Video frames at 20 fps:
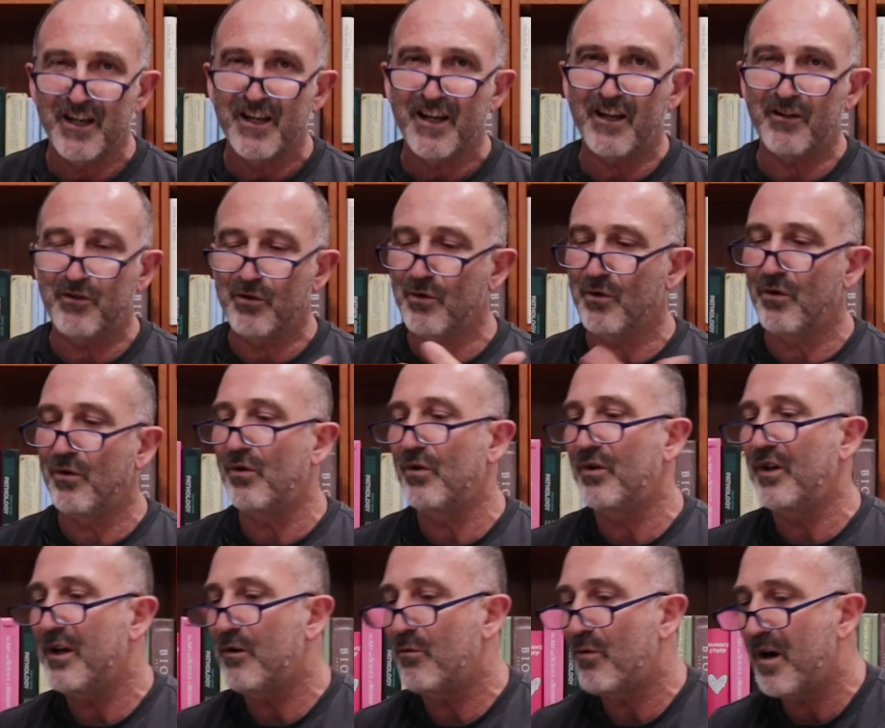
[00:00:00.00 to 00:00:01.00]
and to all
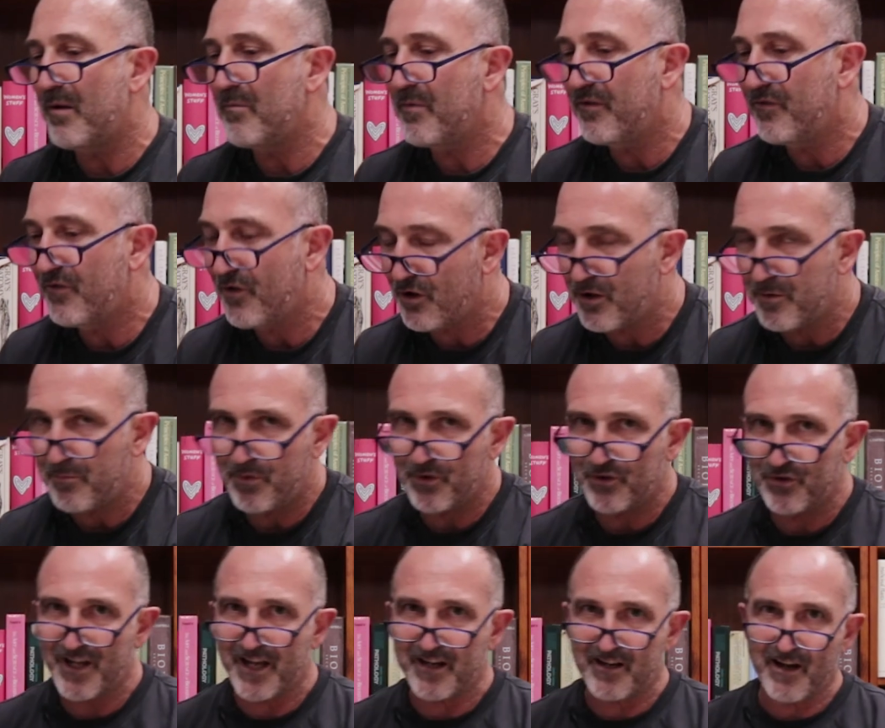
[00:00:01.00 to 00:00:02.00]
the
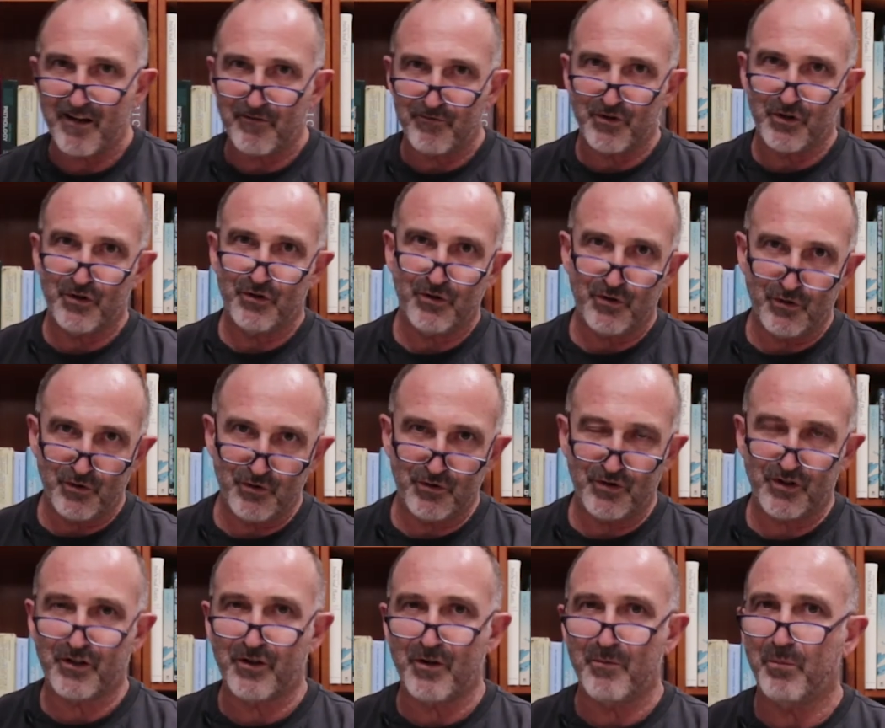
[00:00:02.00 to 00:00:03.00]
aromatherapists that have used
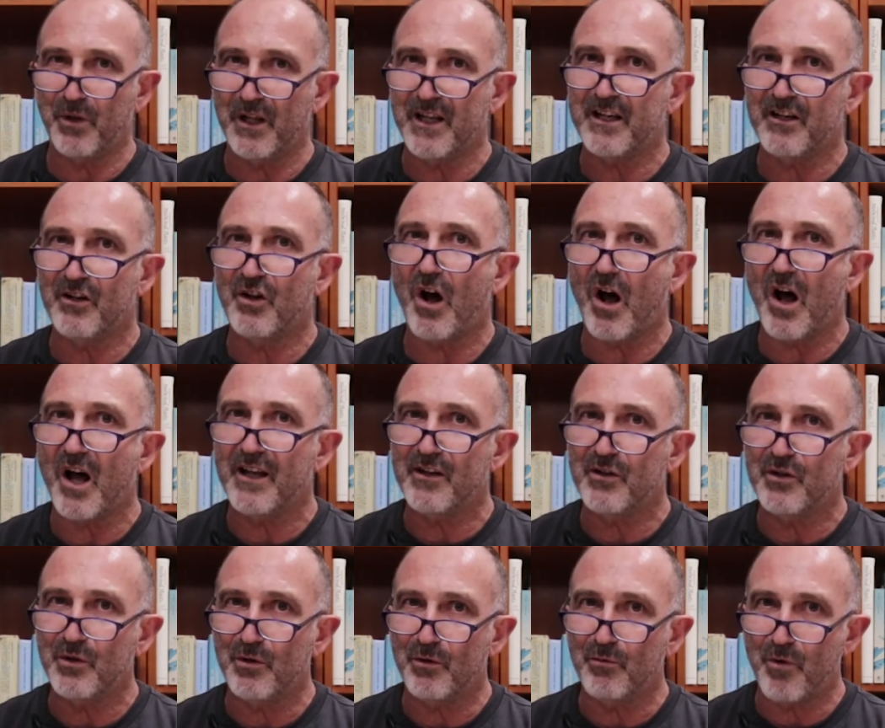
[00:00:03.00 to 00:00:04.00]
the complete guide
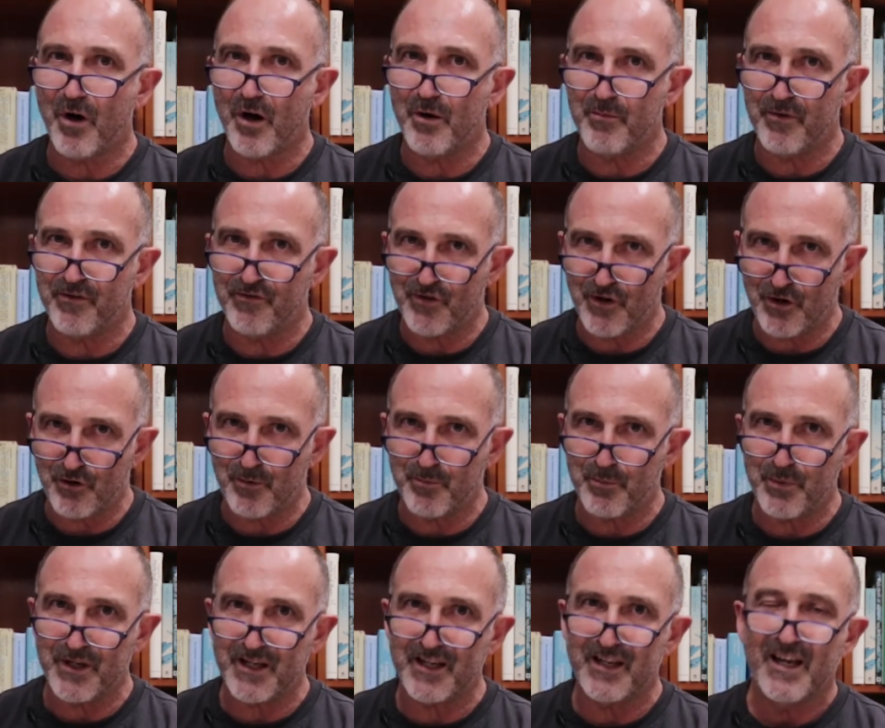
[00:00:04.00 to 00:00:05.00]
to
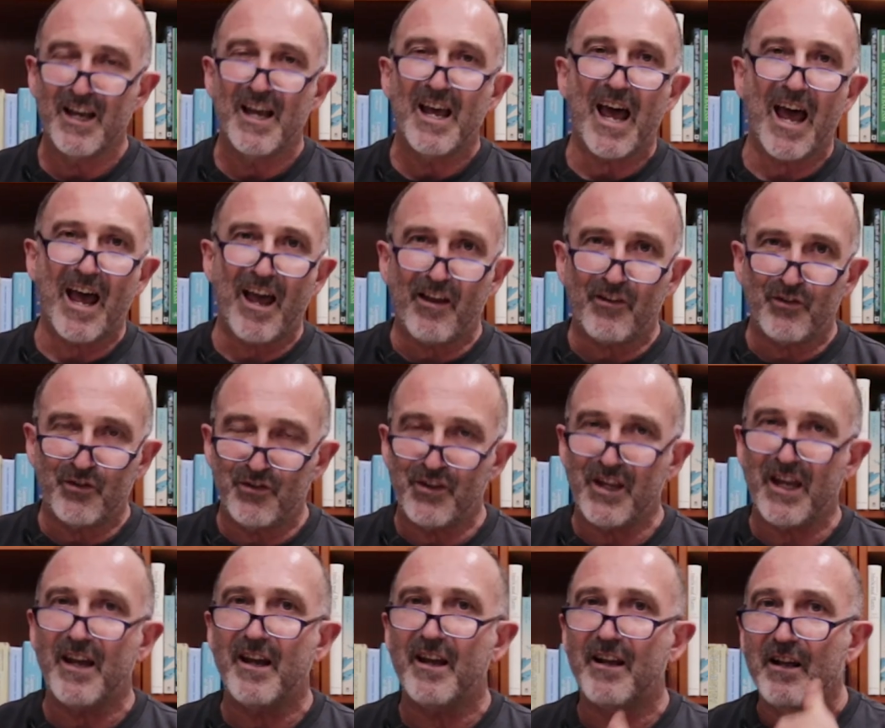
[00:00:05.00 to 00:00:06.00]
aromatherapy as
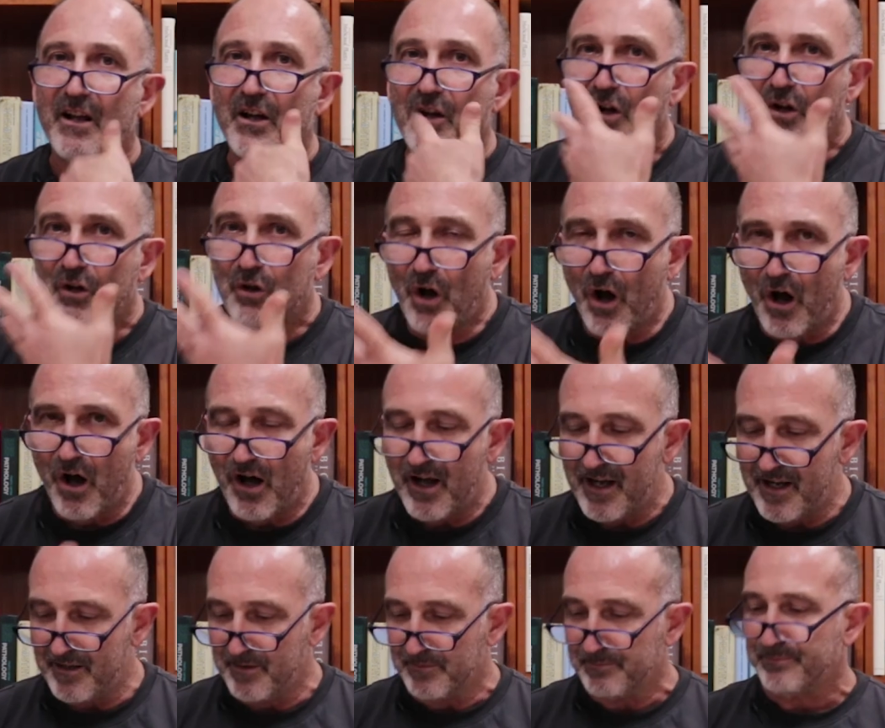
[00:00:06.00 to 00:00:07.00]
their
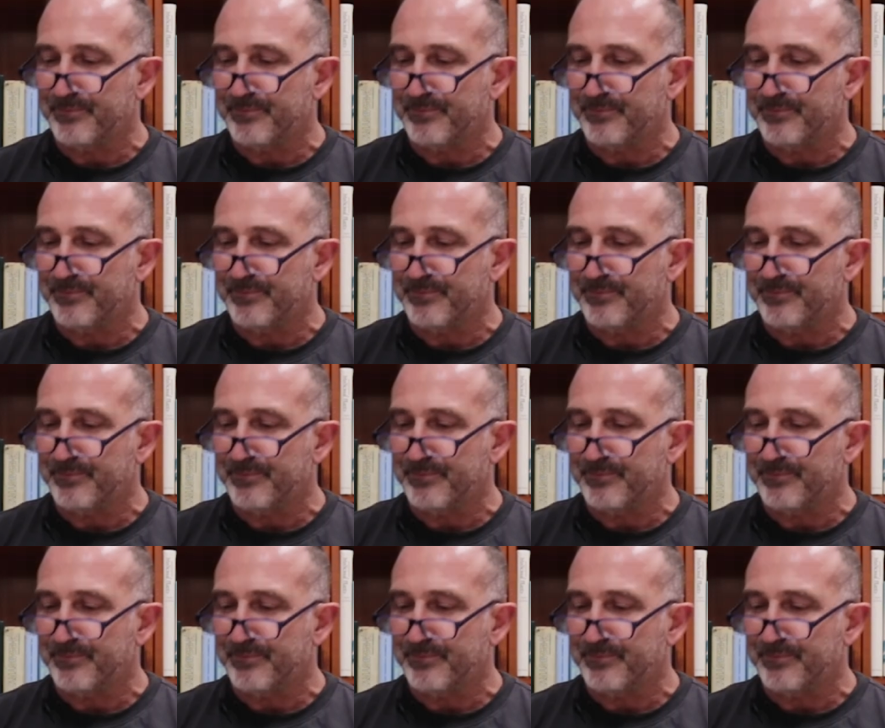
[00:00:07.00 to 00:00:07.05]
guide.